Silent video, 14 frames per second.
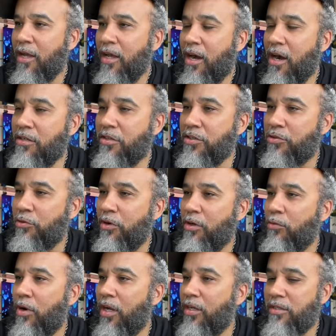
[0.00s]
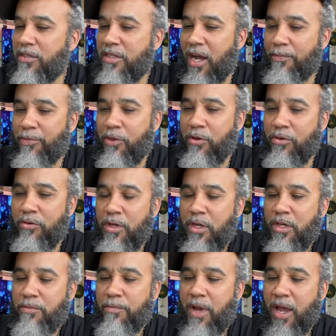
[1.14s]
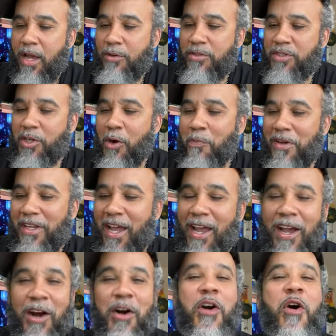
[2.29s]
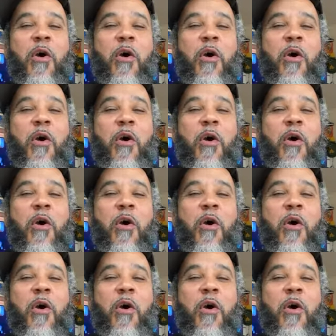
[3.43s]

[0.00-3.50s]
121 and stop through. Man, super deal.